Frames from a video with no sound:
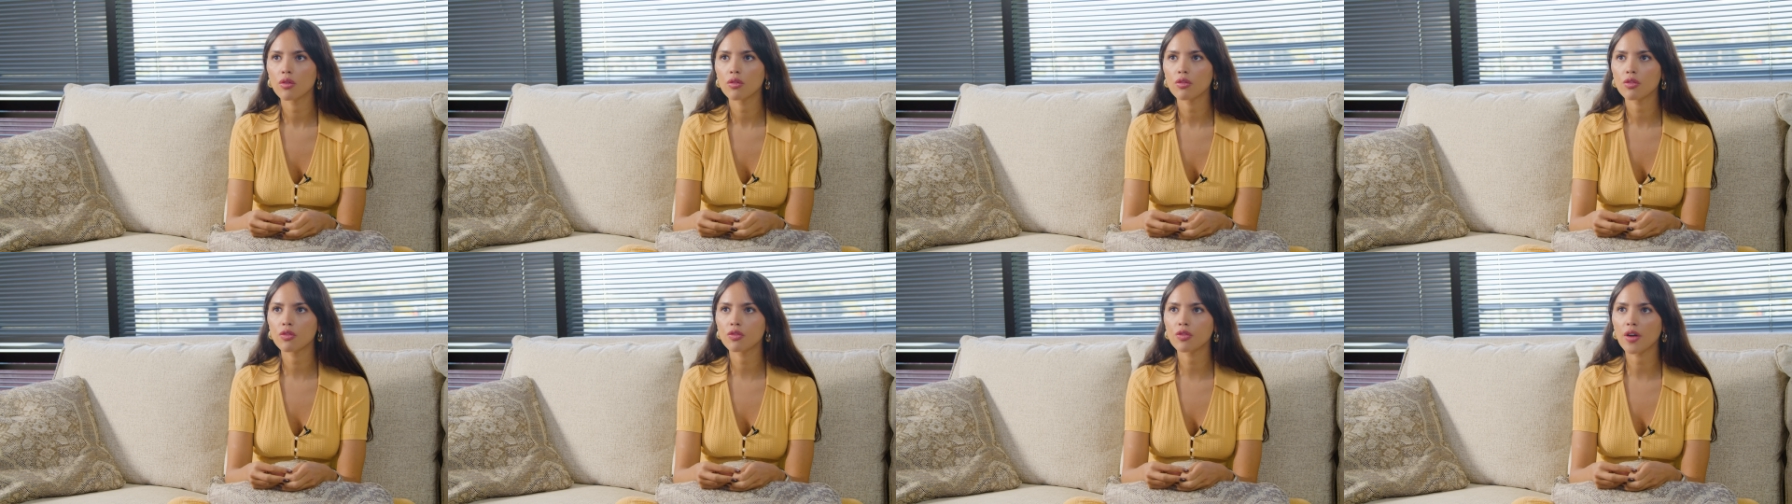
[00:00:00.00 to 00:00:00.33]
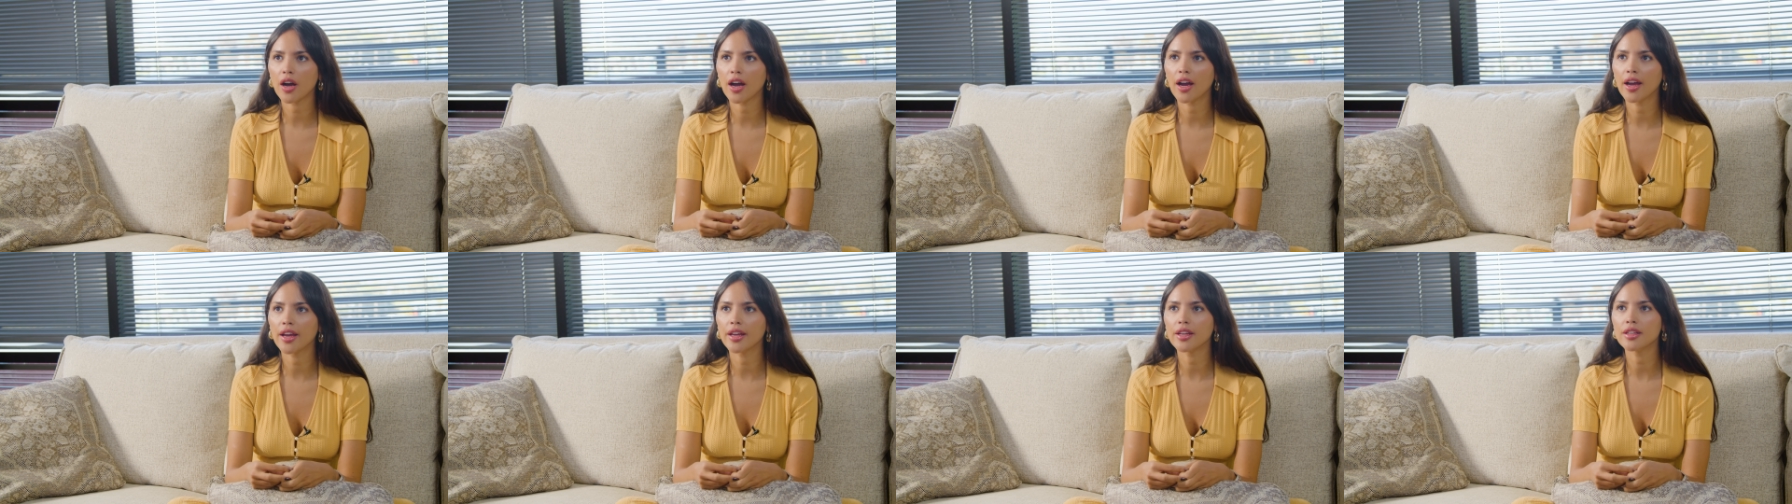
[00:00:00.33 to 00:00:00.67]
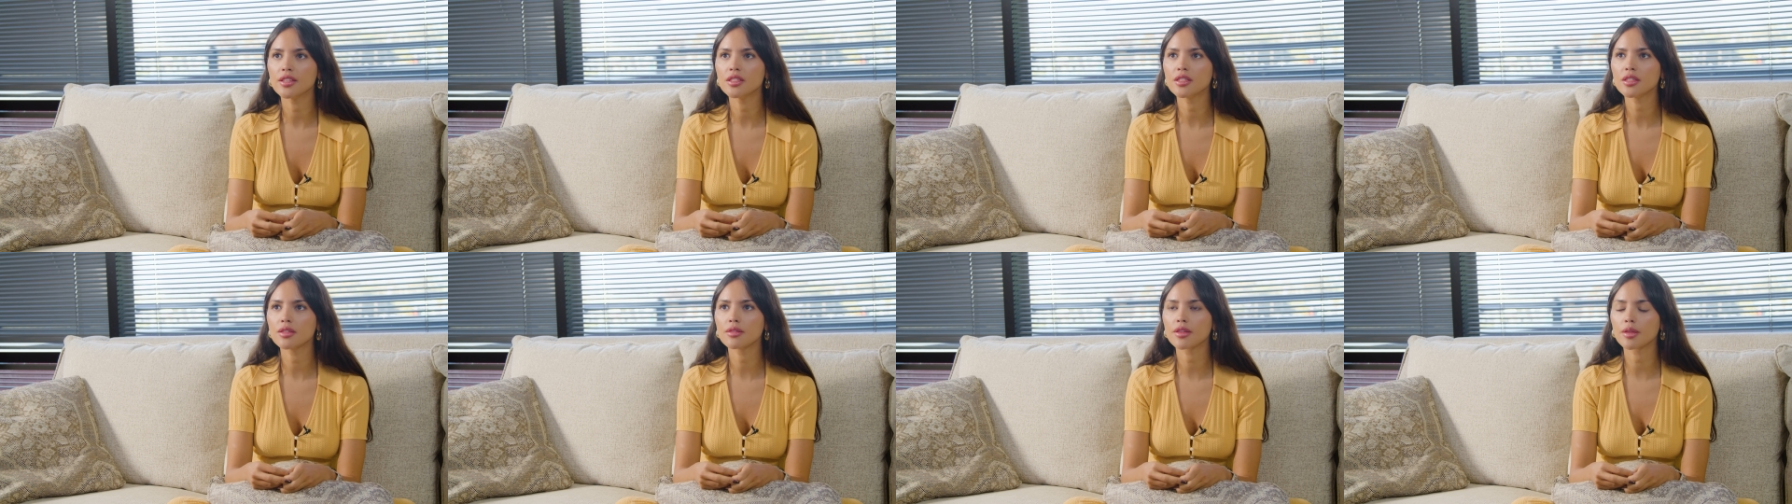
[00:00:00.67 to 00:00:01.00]

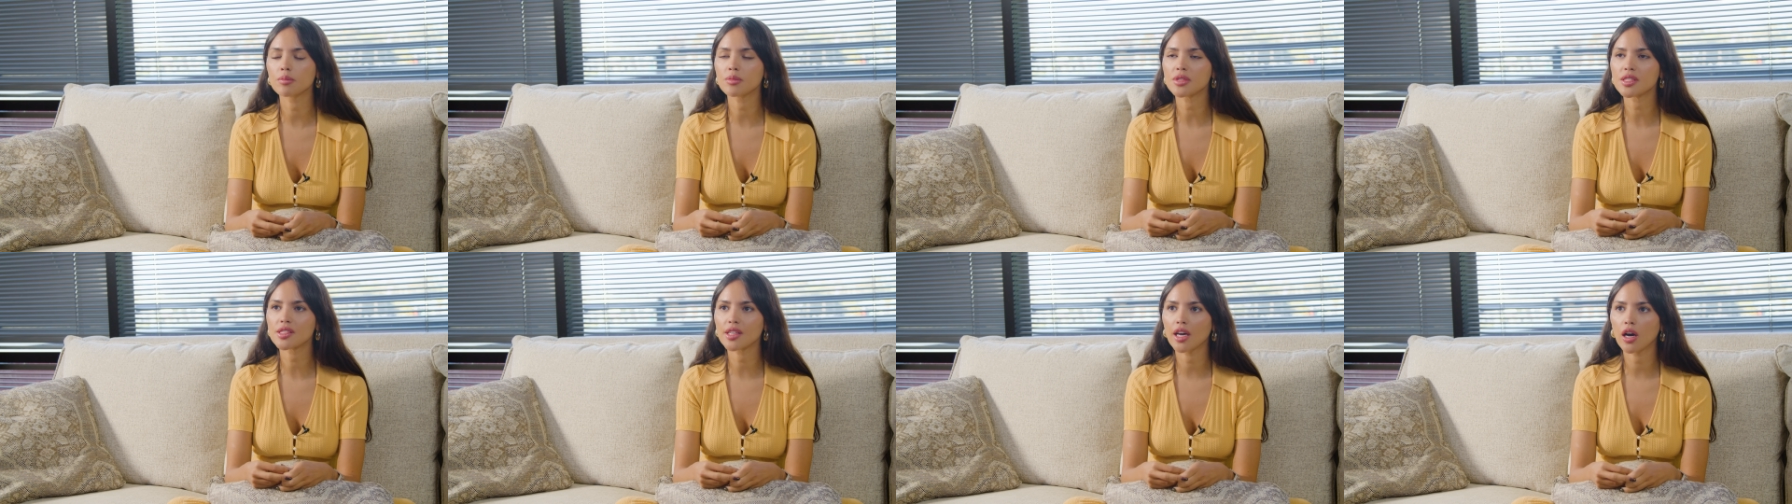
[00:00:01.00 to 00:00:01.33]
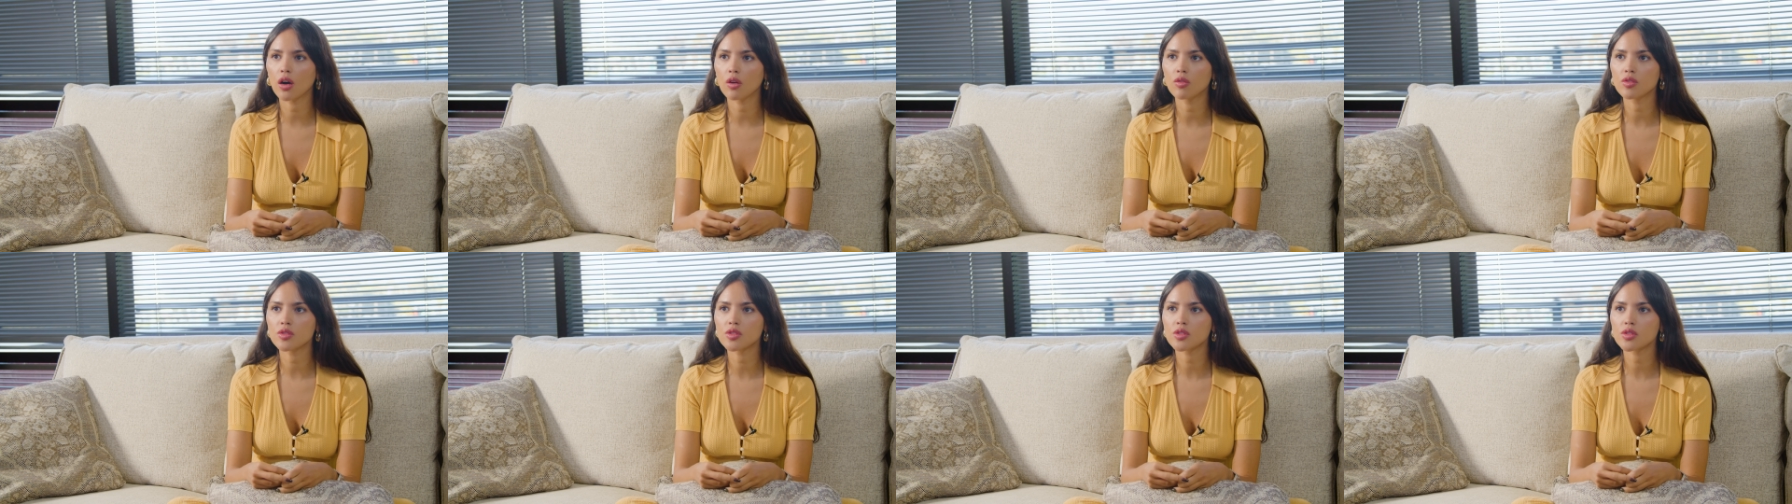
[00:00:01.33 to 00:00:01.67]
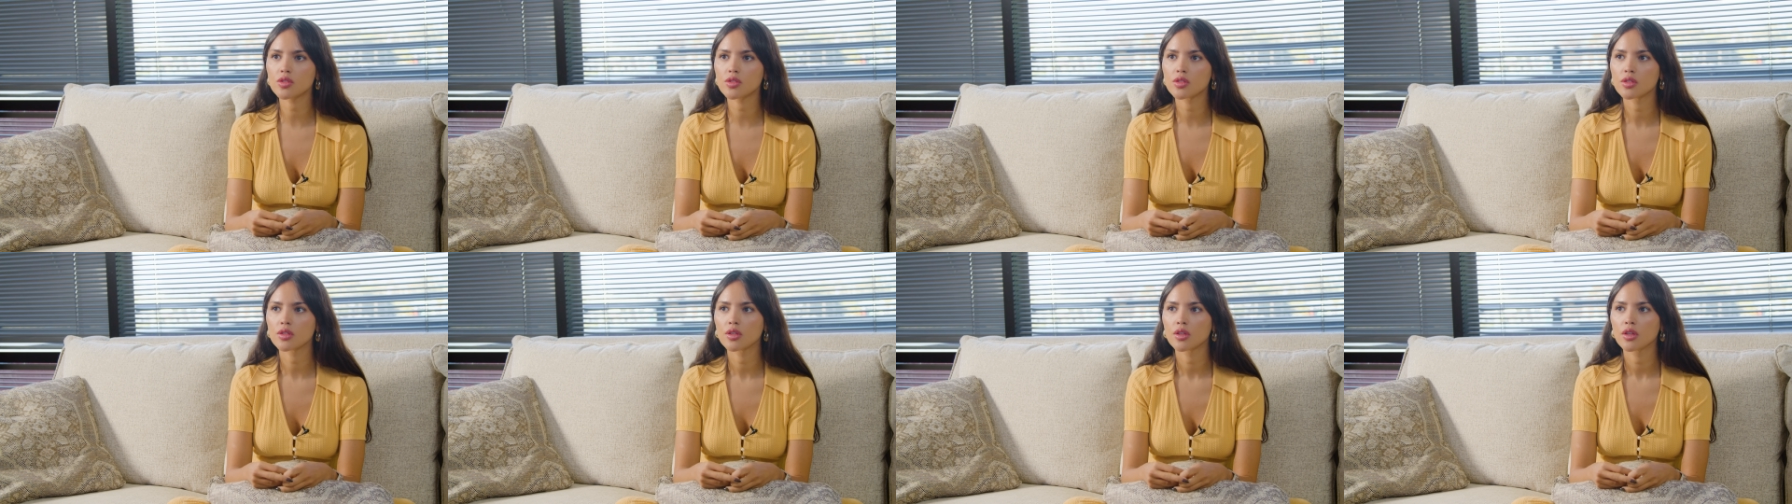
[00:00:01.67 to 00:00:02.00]
find
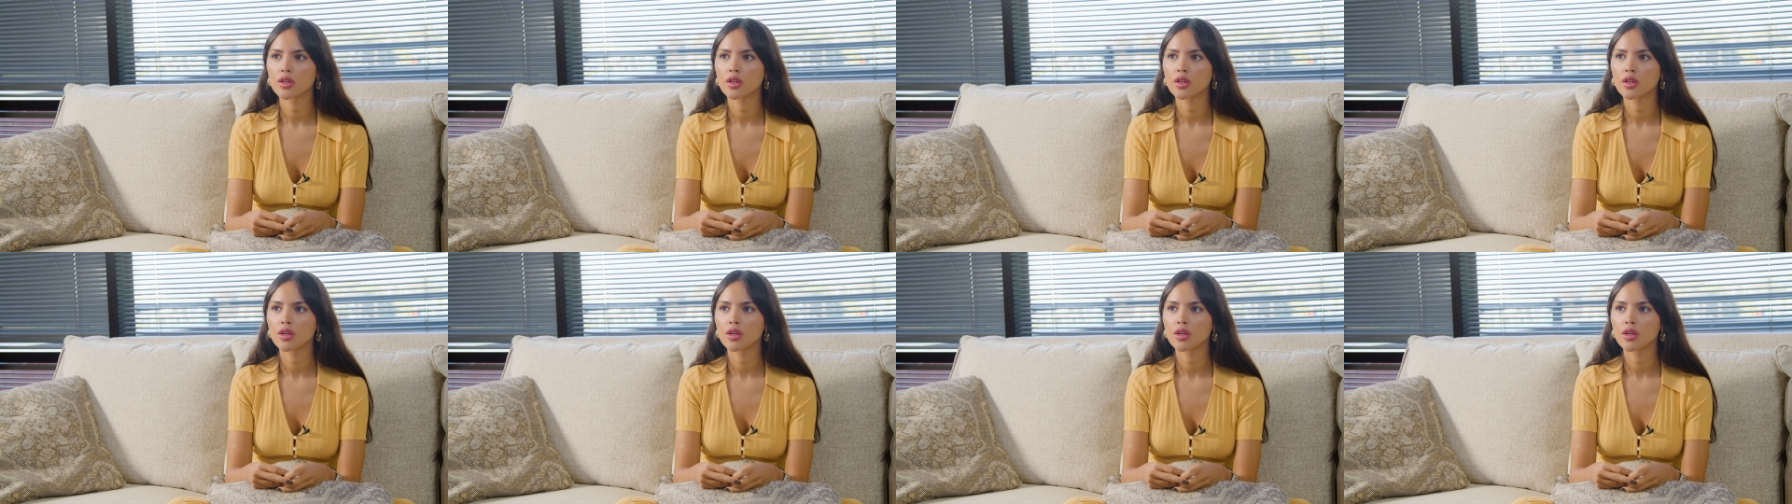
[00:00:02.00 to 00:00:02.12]
themselves